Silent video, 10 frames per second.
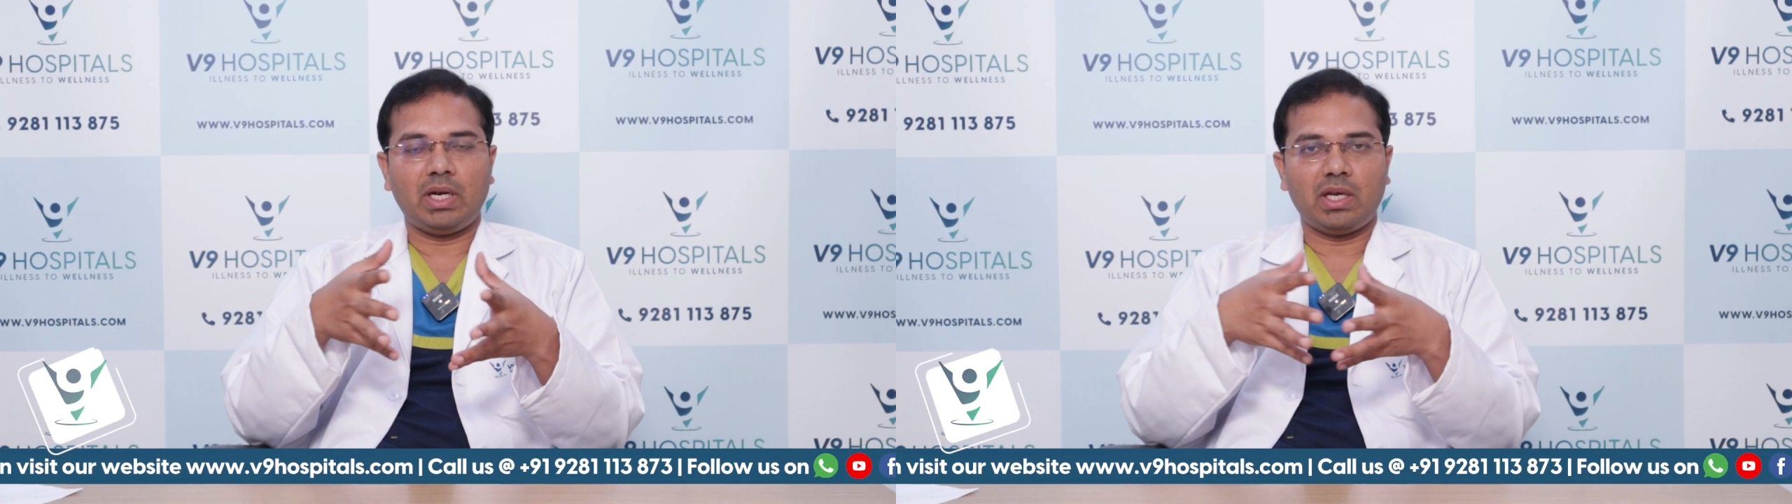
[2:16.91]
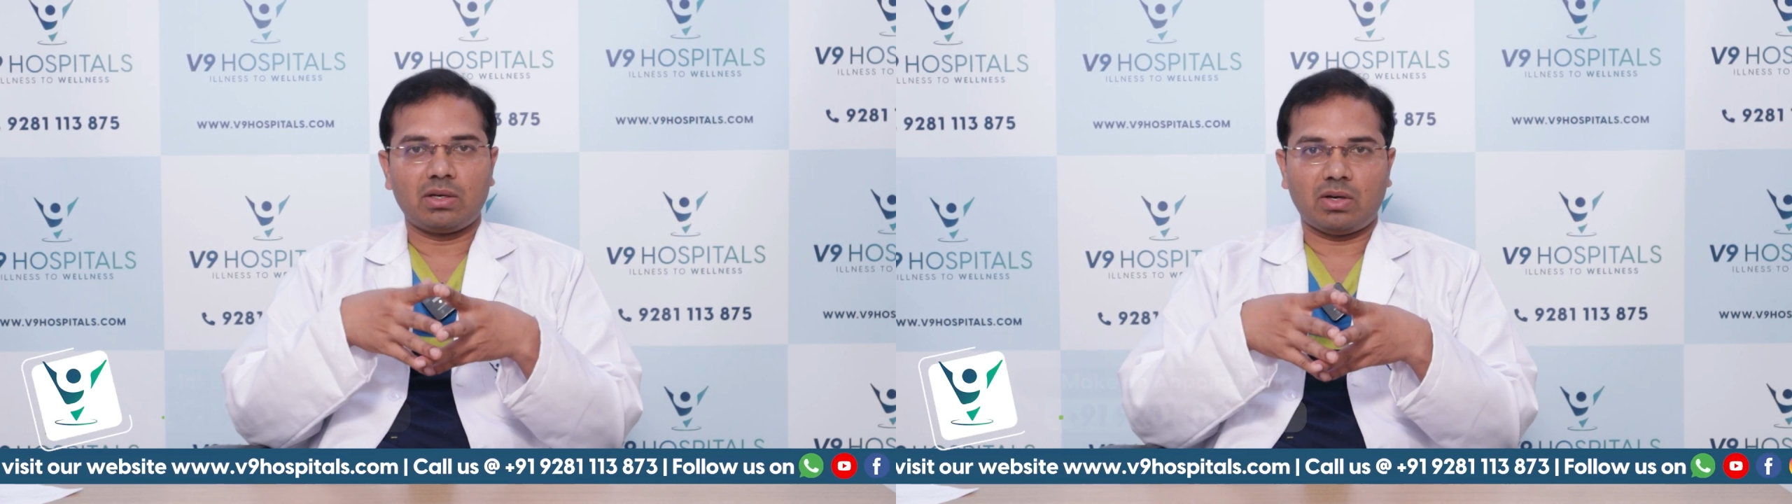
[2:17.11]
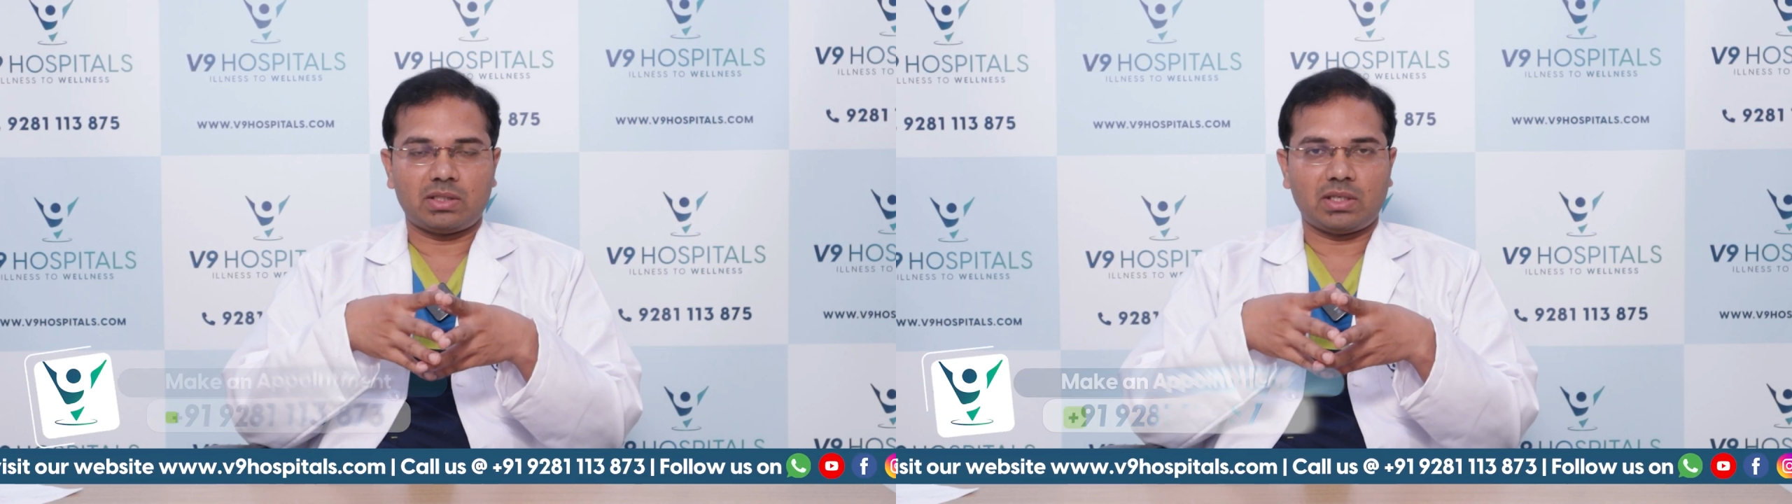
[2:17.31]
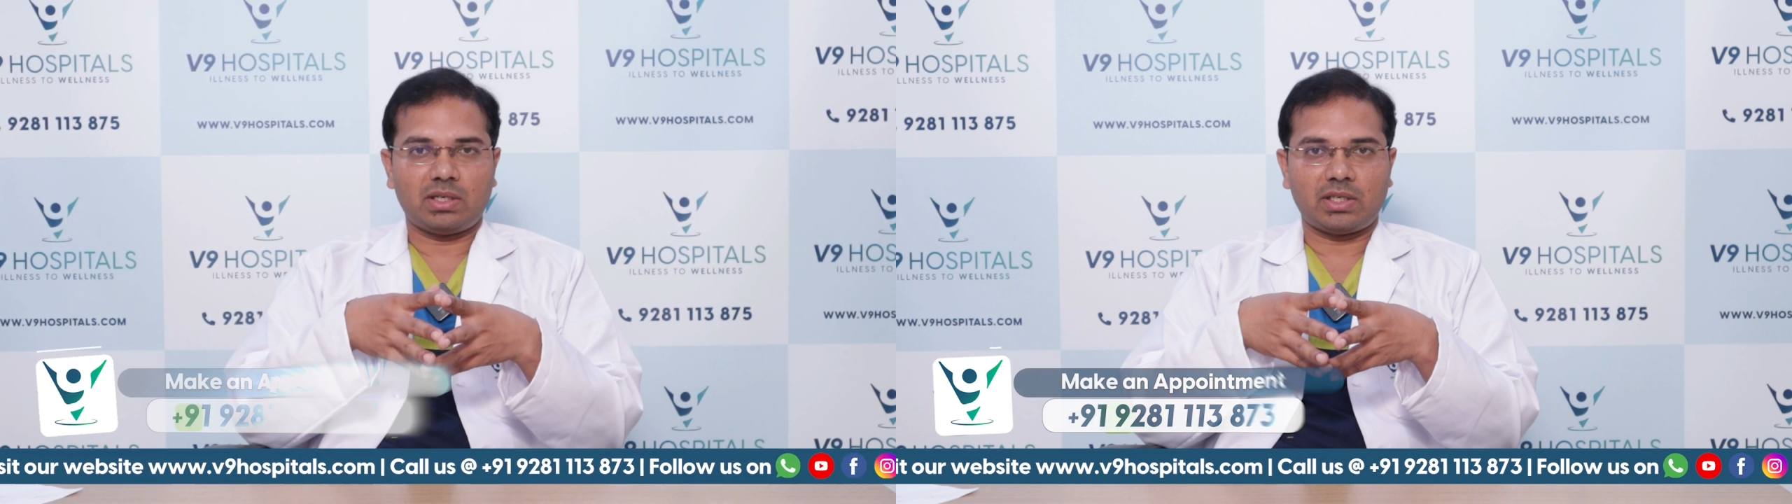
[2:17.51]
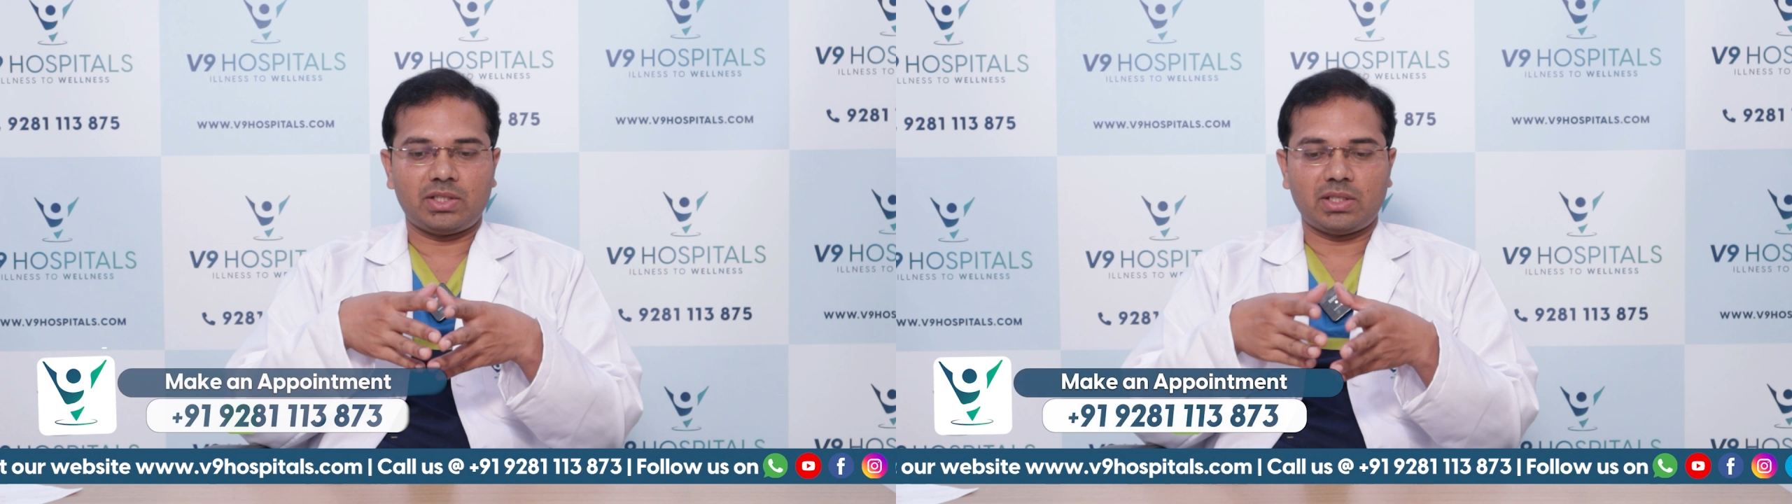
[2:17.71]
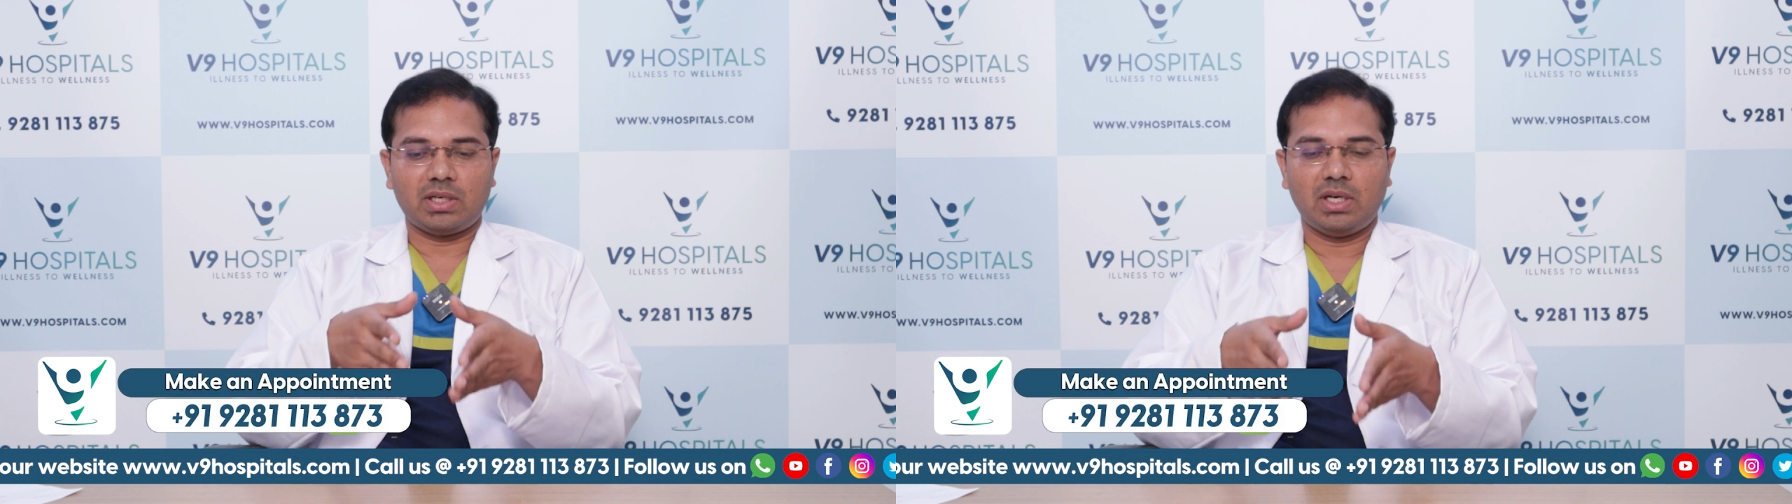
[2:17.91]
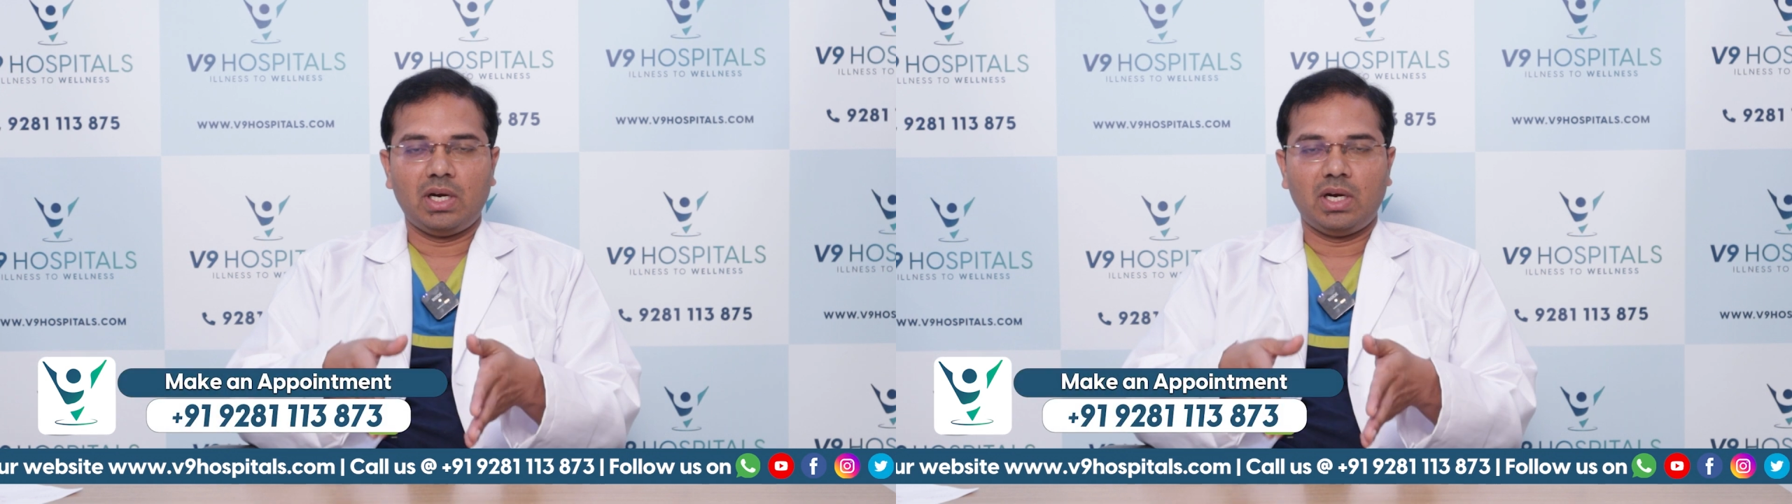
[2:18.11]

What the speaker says: million concentration,